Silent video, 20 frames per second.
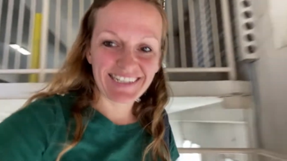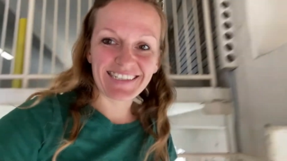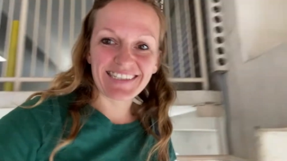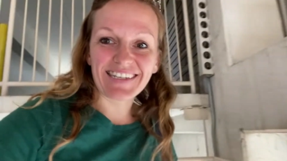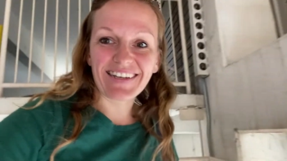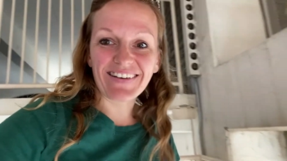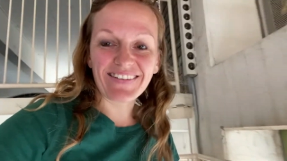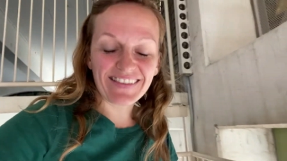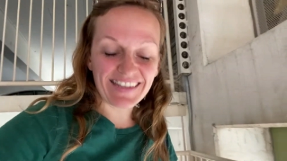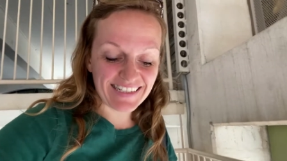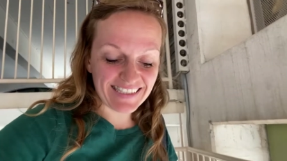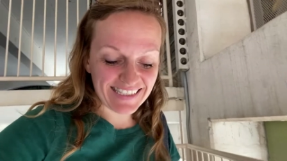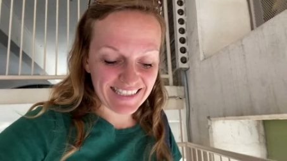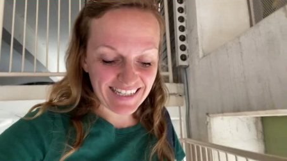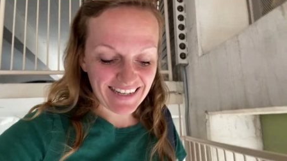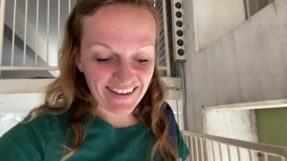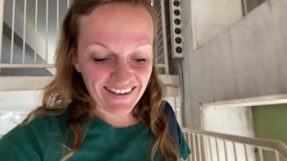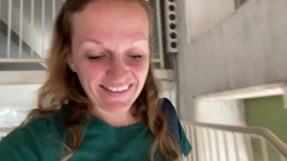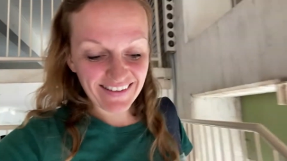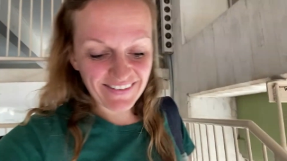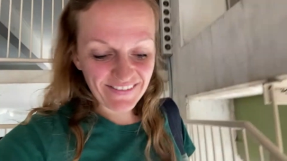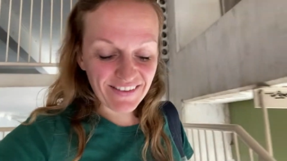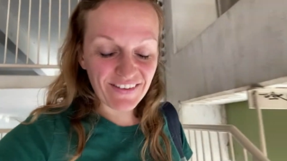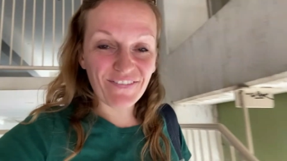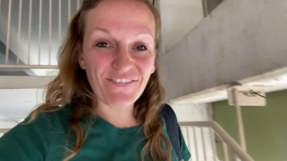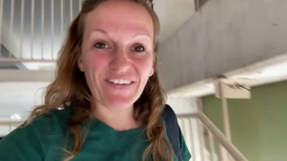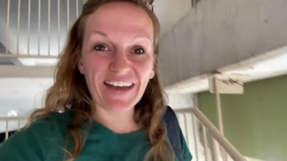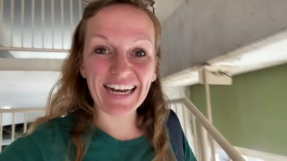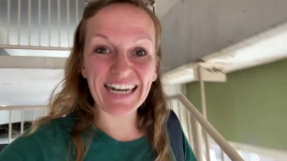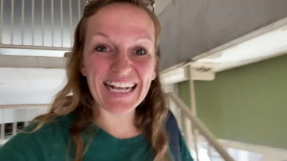So let's see all of the
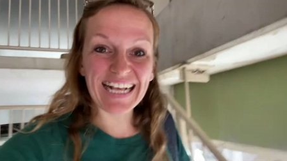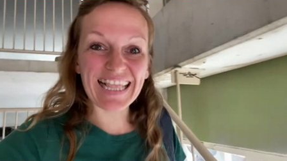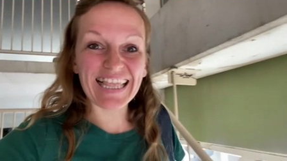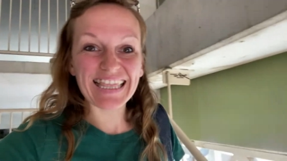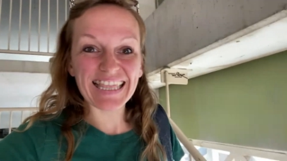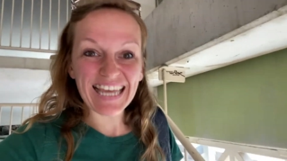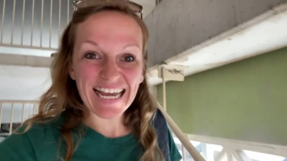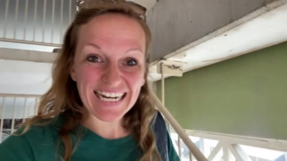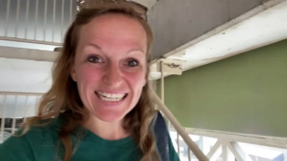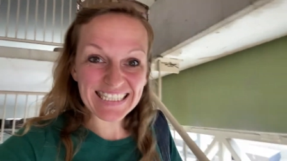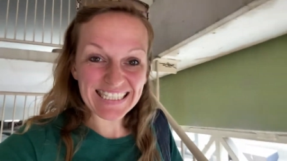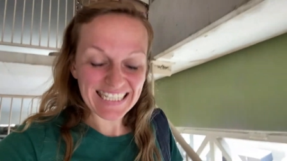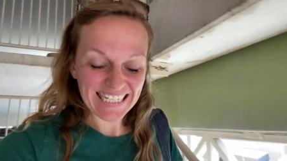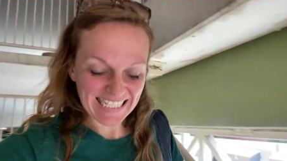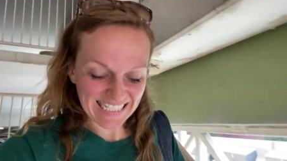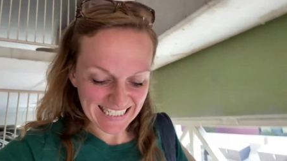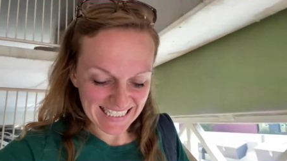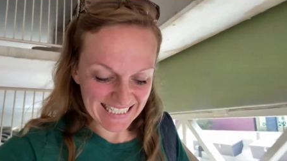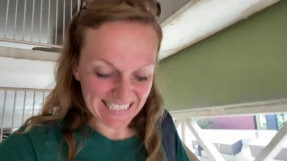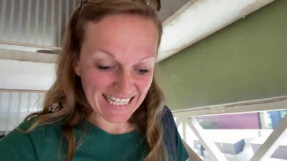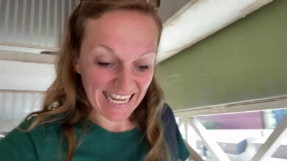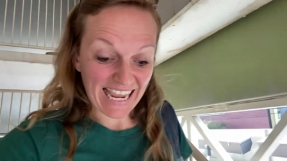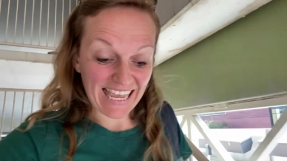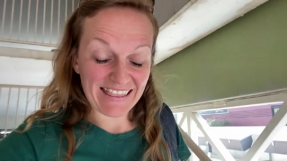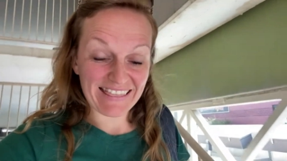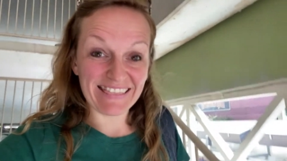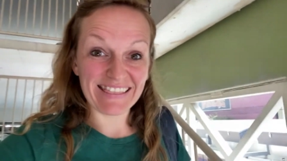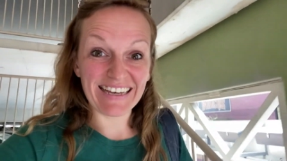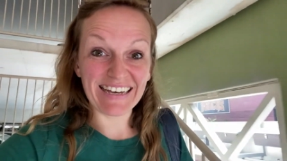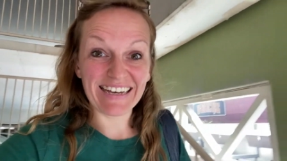fun classes
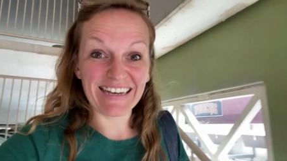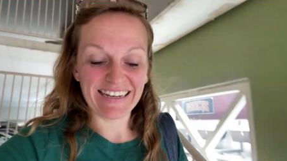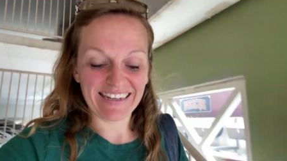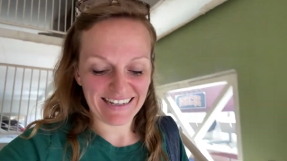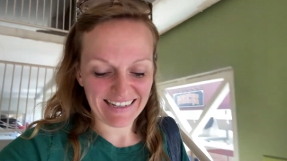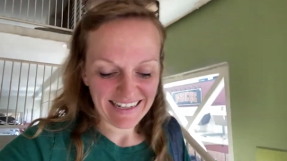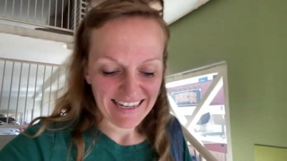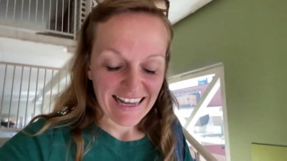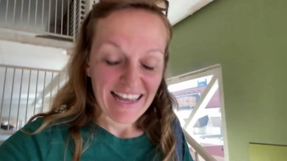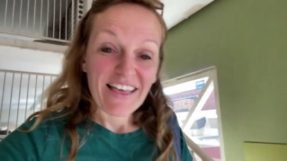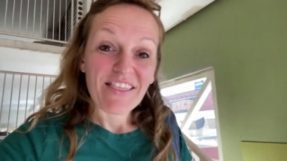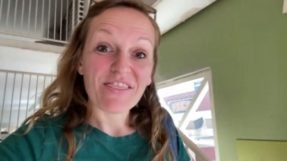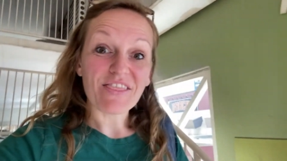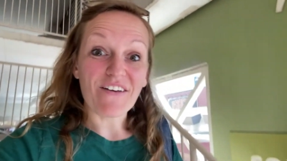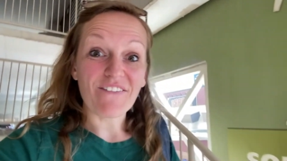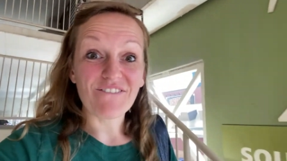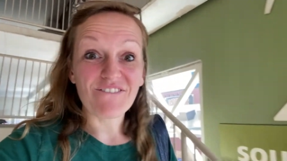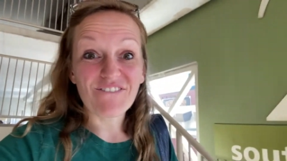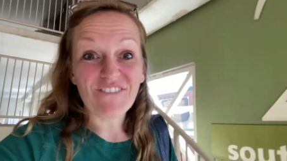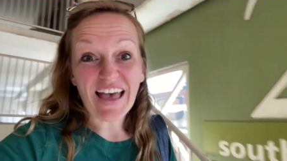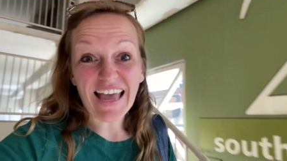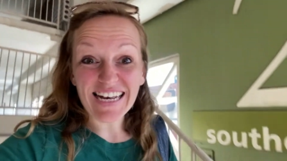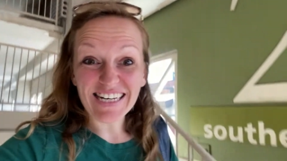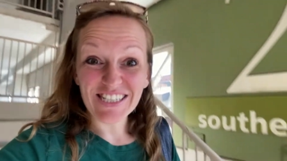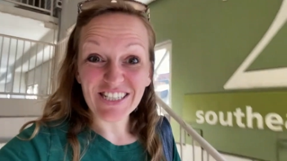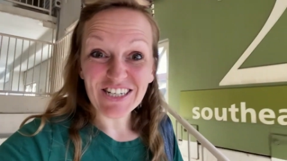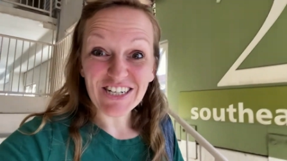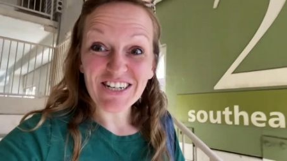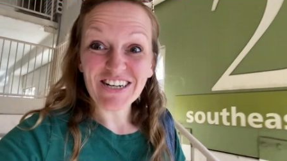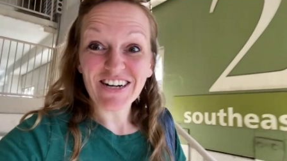and the, the vendor